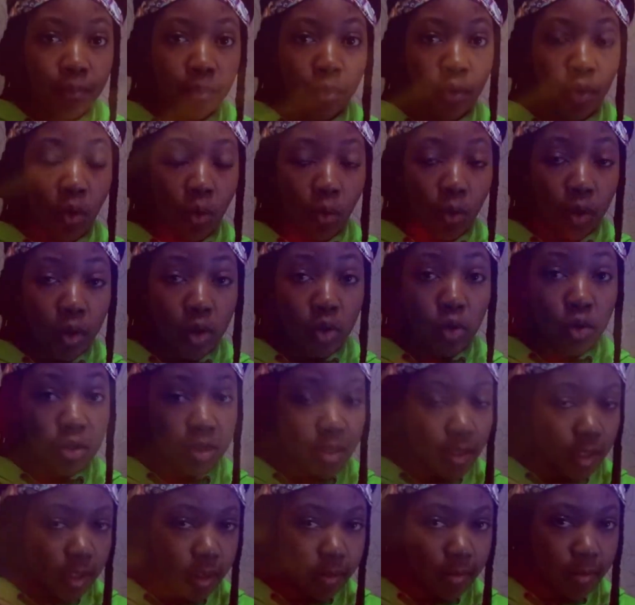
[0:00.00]
when you're
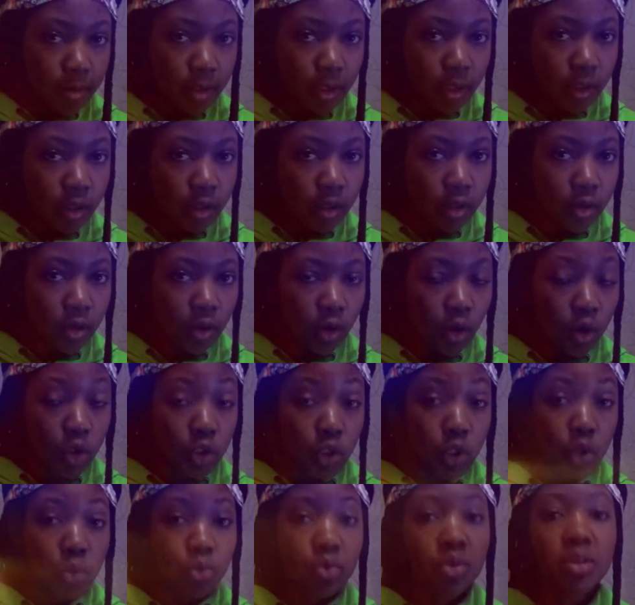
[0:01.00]
sleeping, or
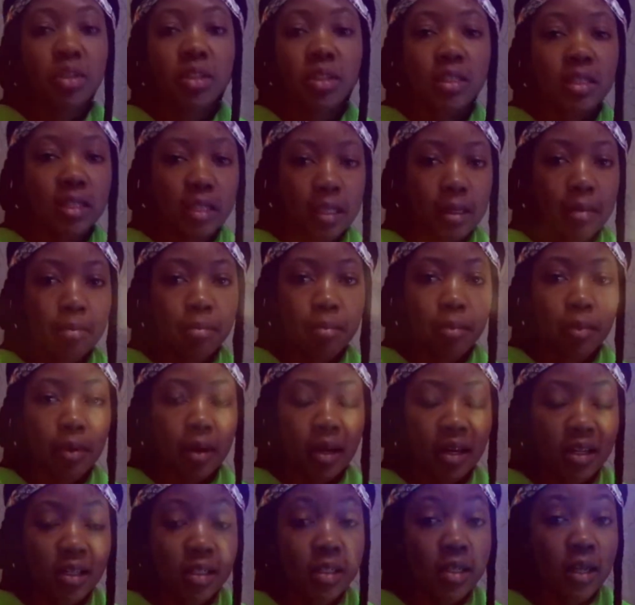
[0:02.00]
during sleep
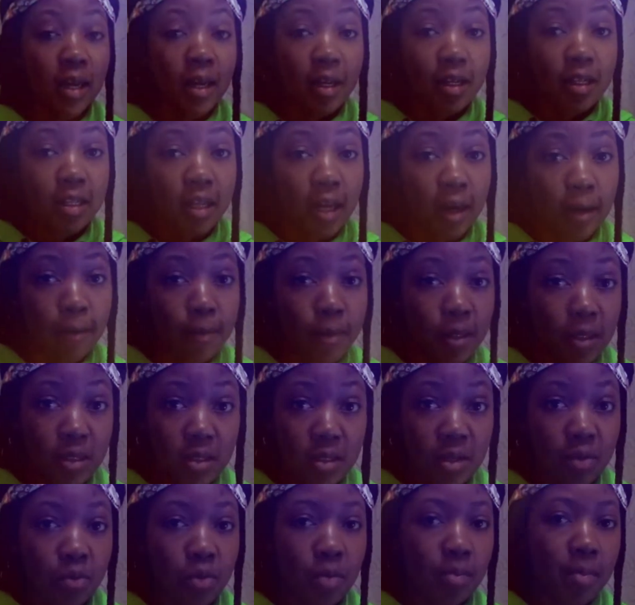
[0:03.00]
at nighttime. It
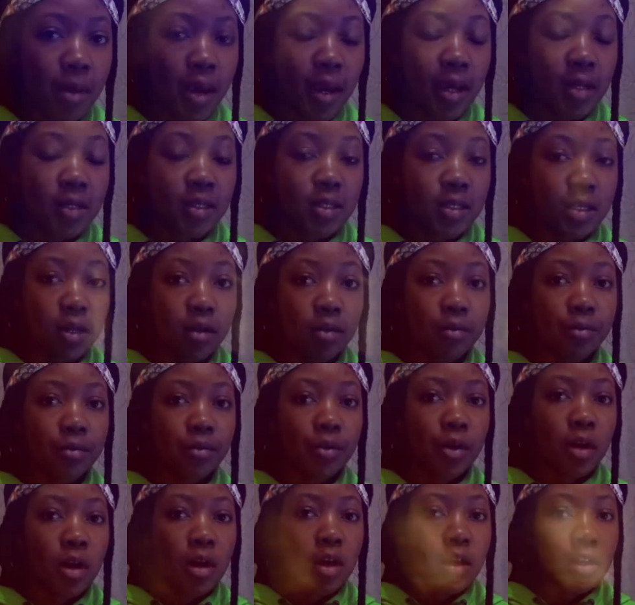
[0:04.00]
doesn't repair itself
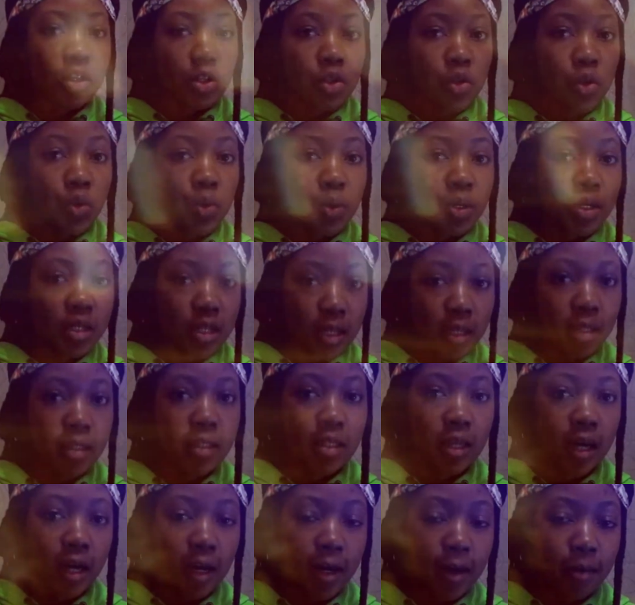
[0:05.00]
during
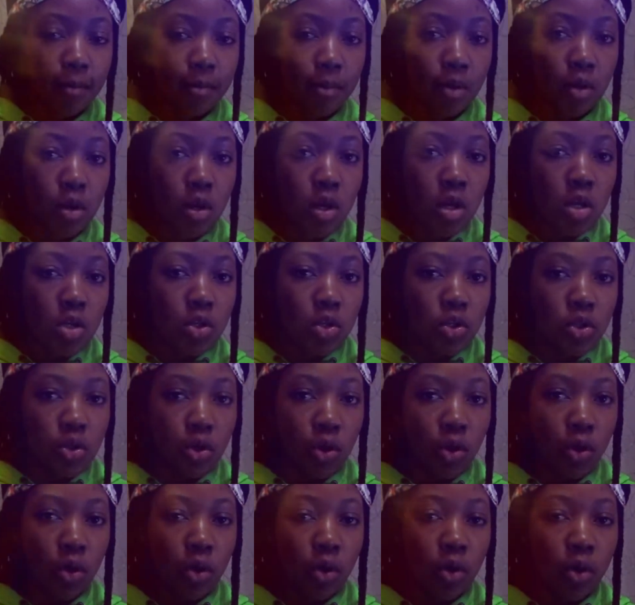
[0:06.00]
daytime.
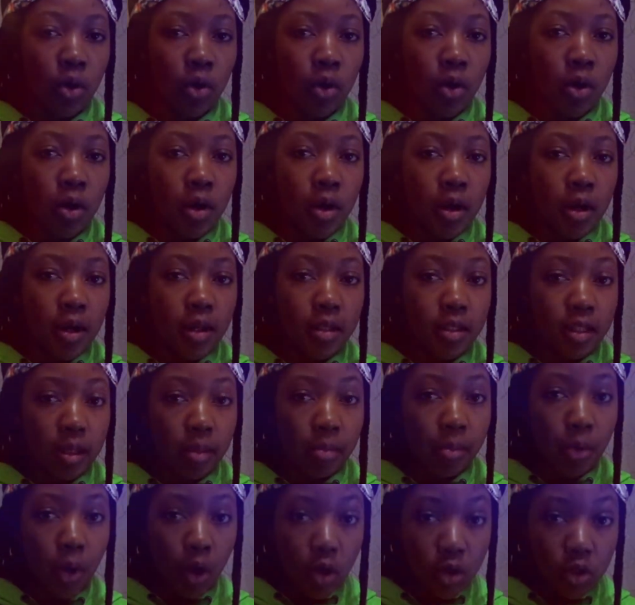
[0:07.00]
So it's
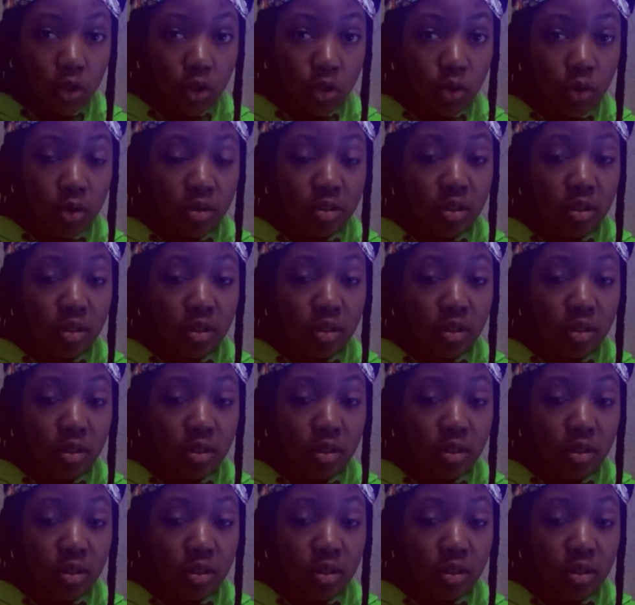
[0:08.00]
upon you as an